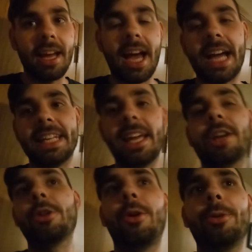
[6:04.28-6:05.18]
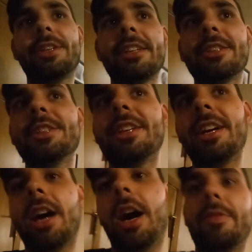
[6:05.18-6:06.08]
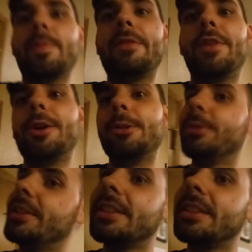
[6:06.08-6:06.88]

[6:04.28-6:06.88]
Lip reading: I can't go the whole dinner off my phone.